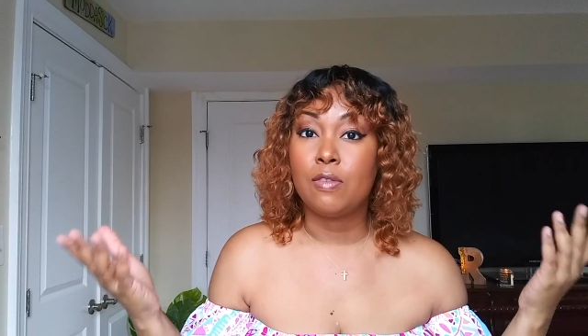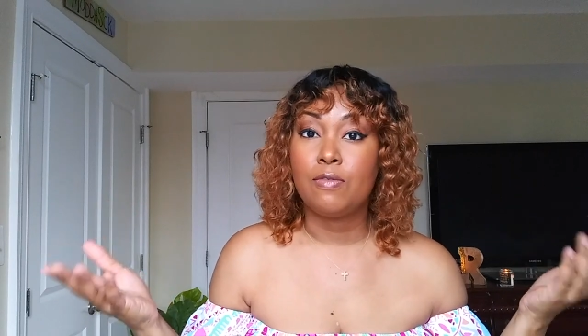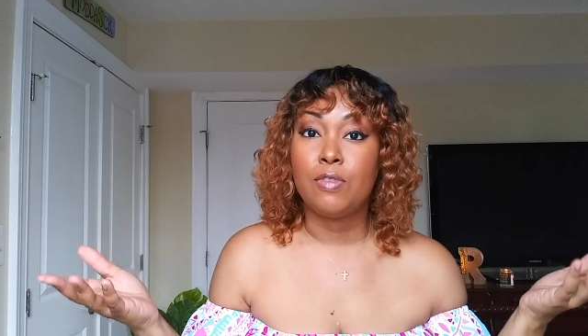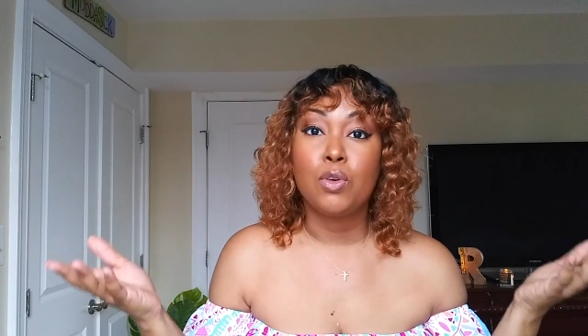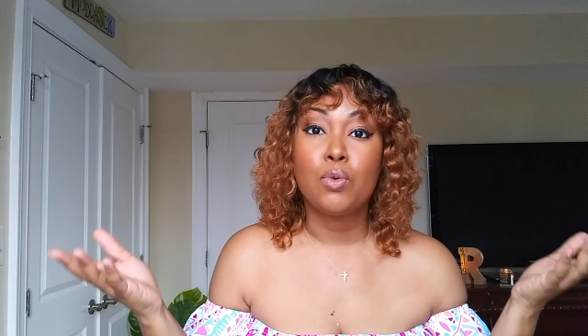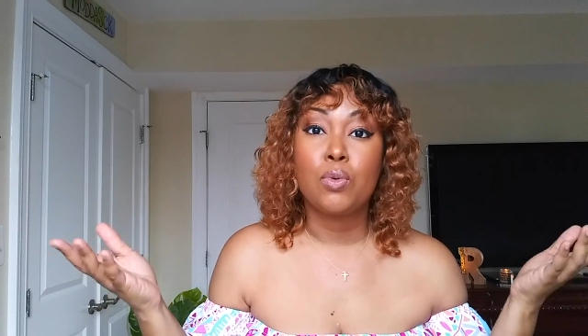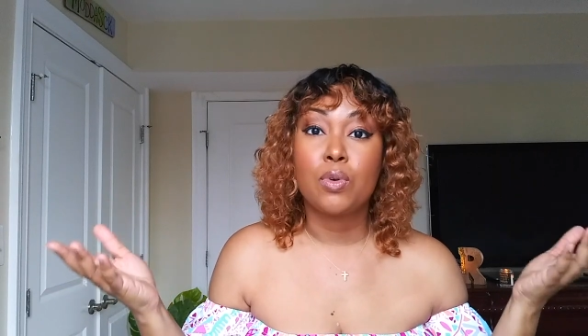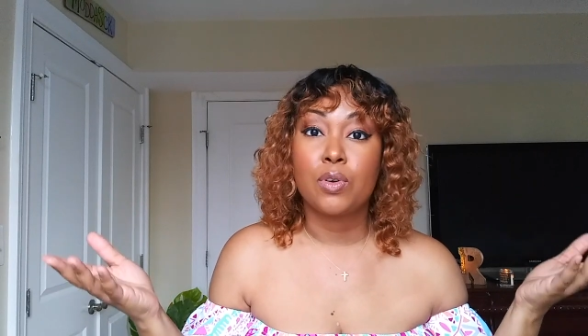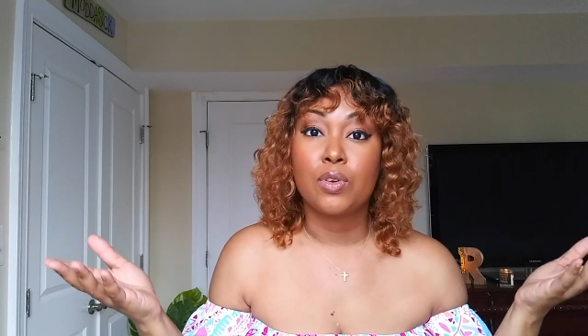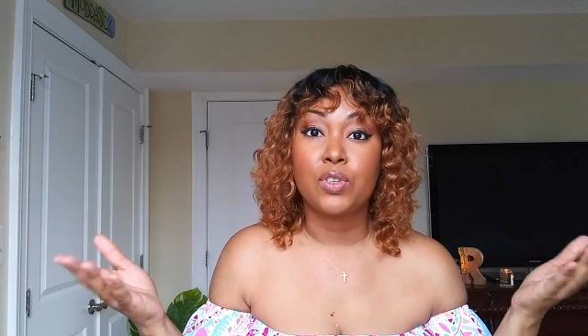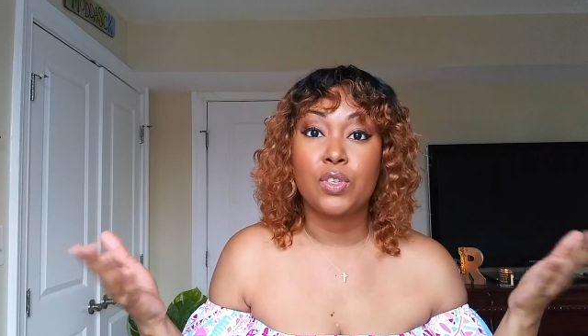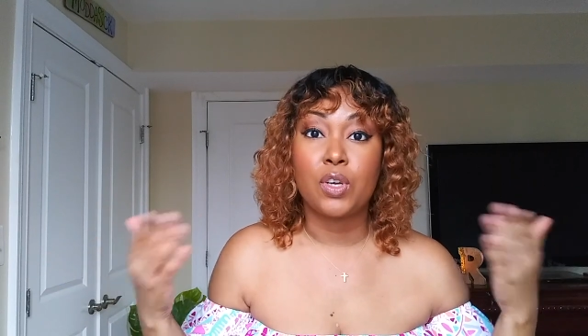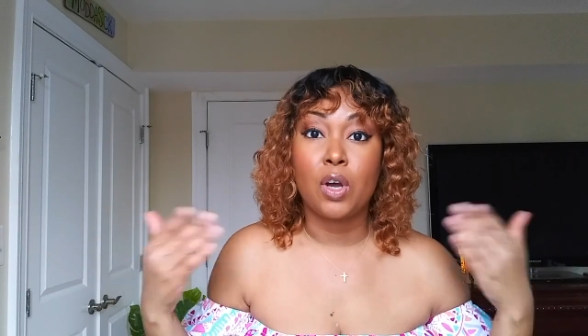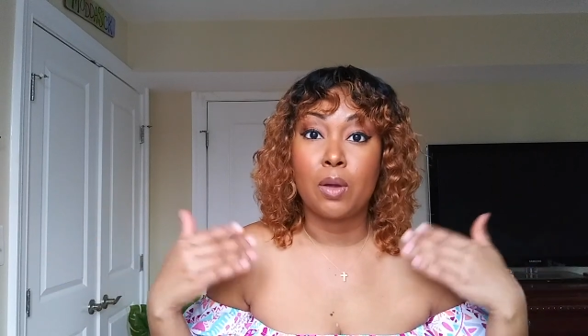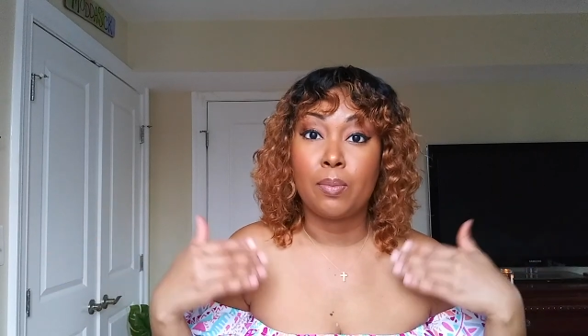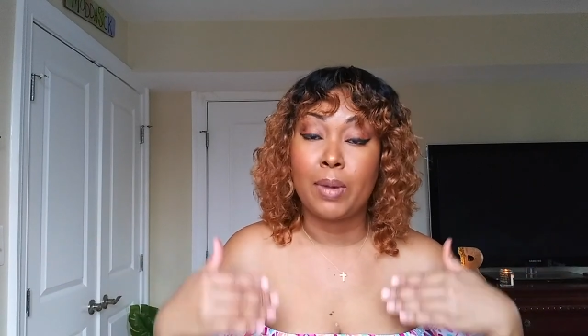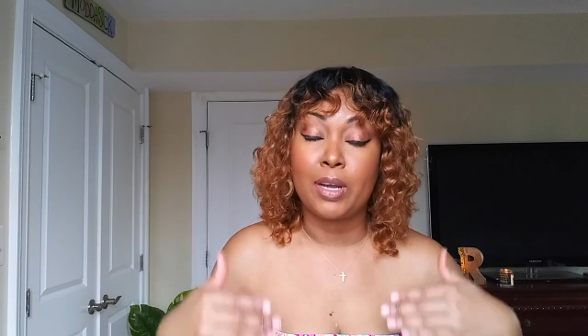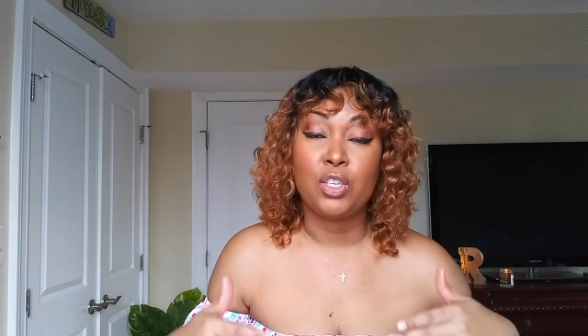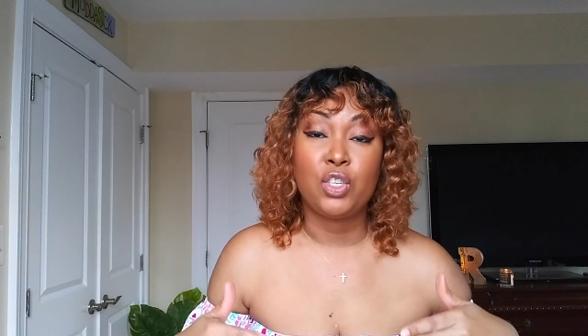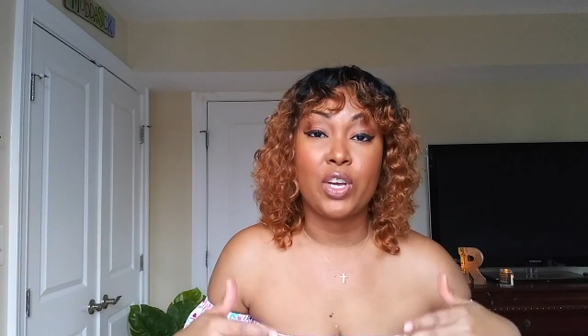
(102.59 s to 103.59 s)
viewers
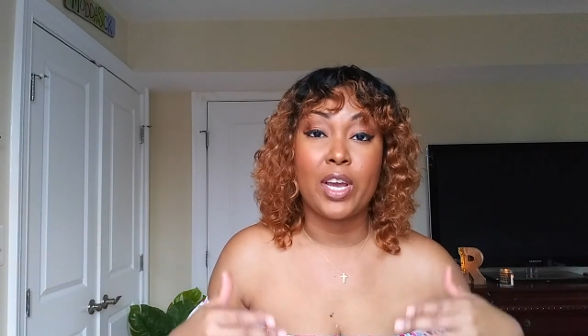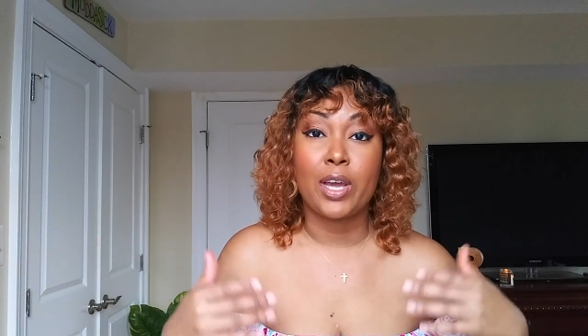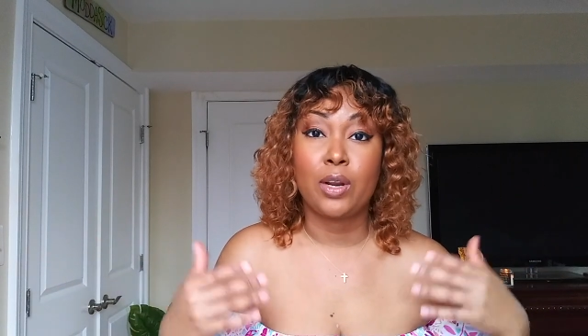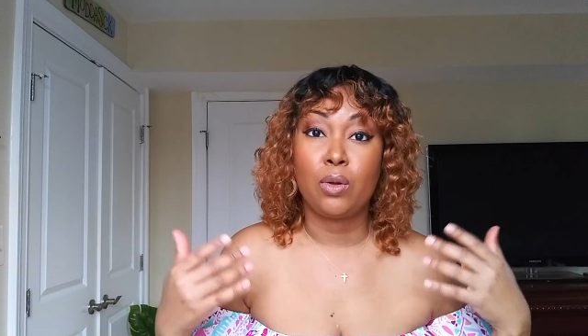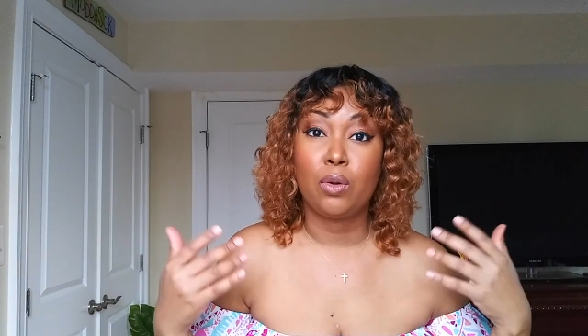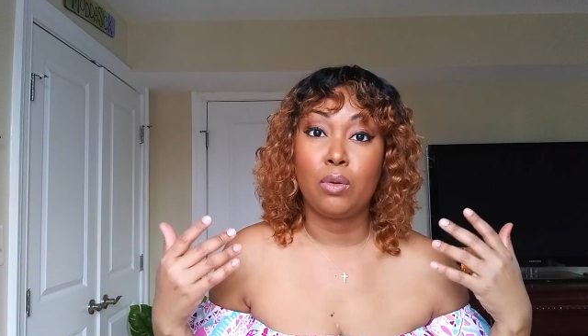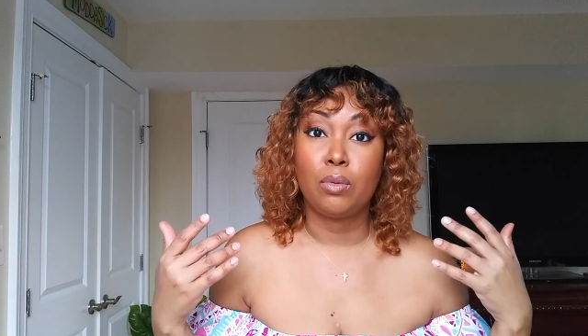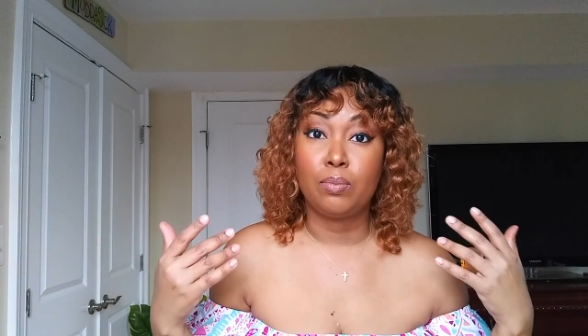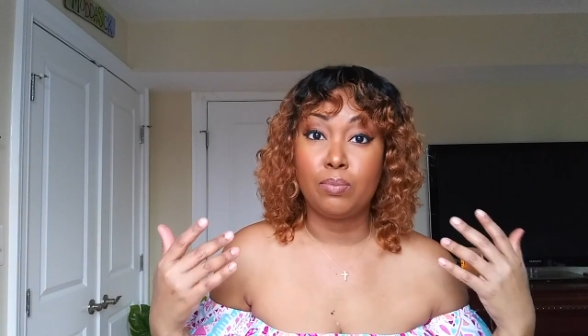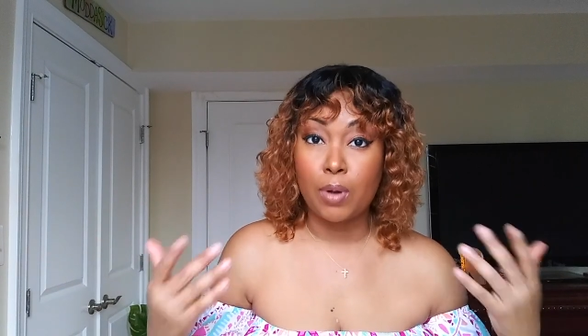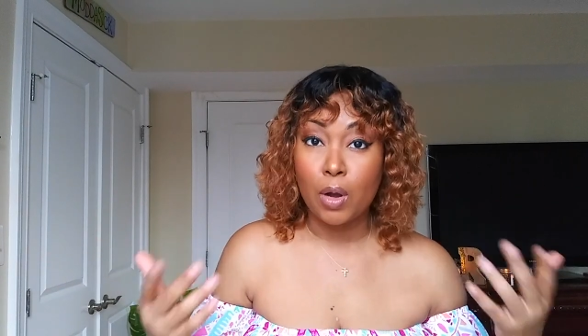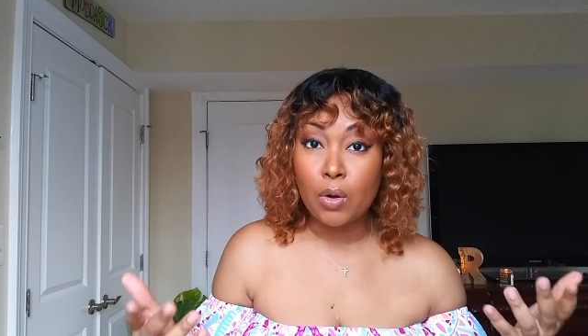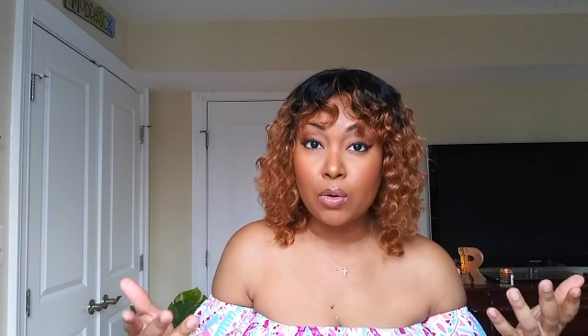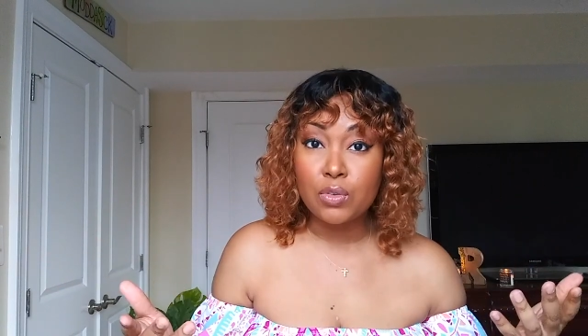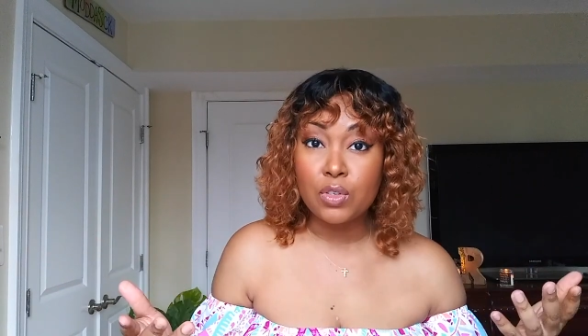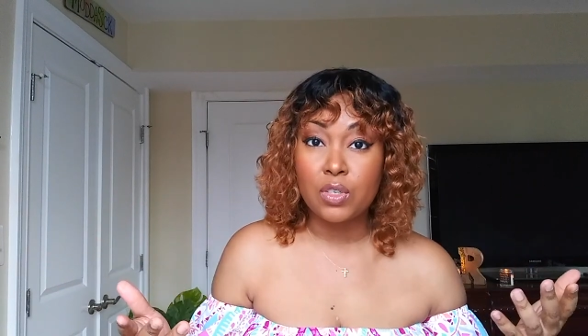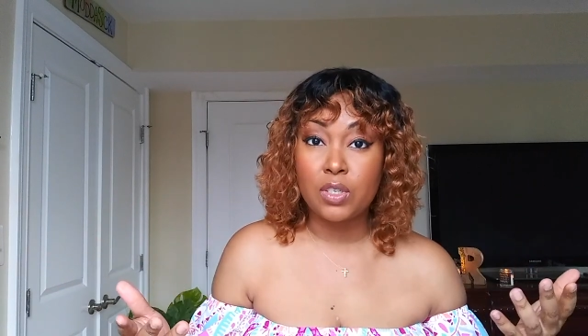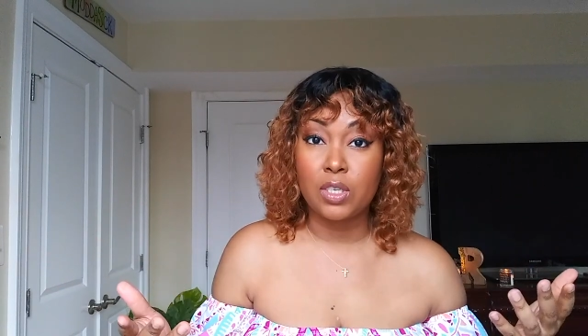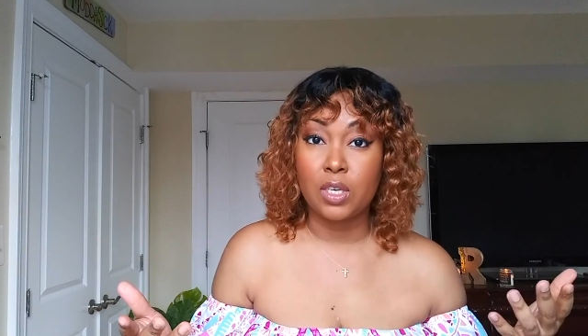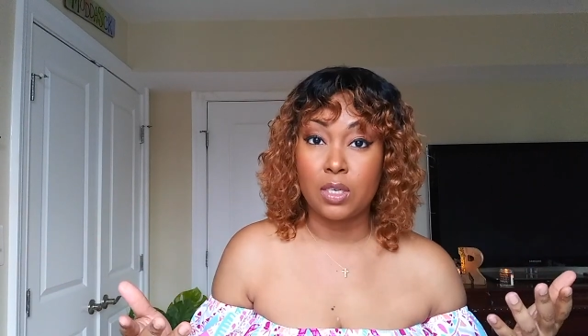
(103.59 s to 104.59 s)
on my channel
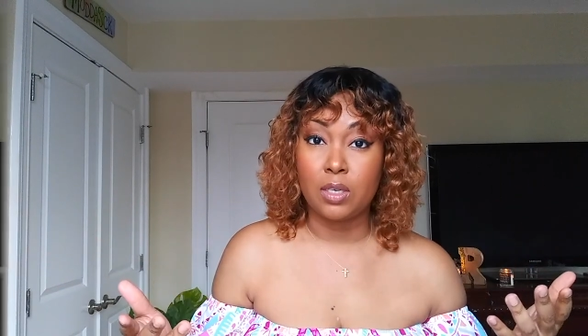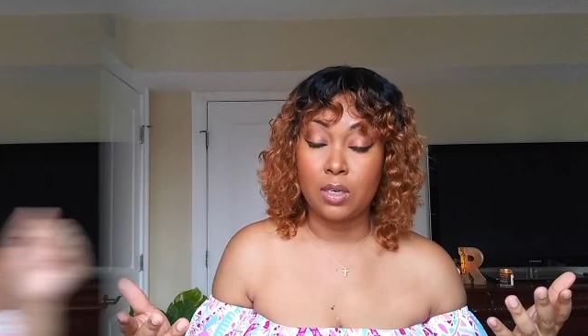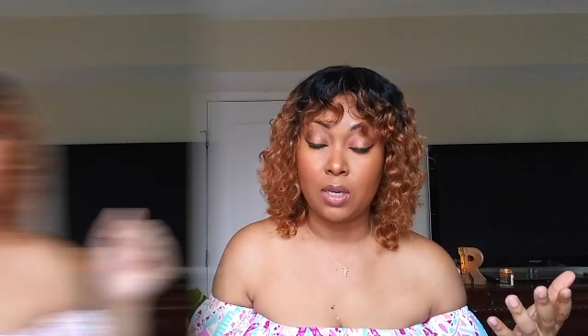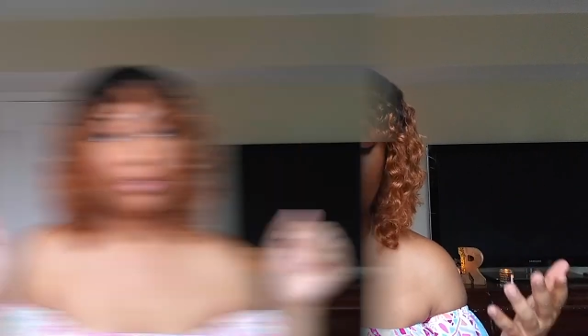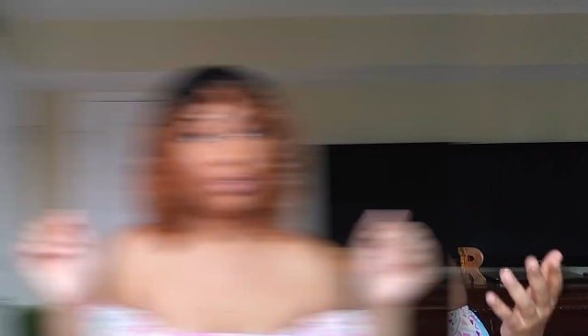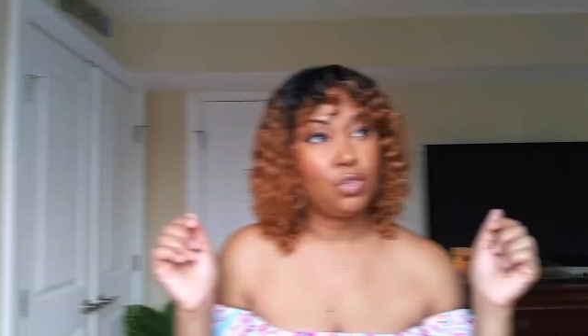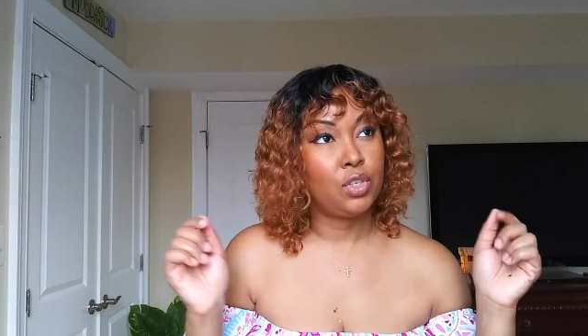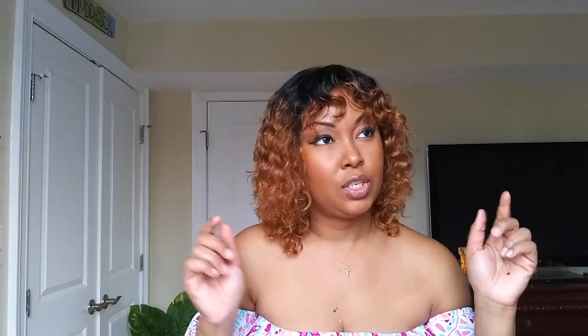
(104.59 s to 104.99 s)
posted.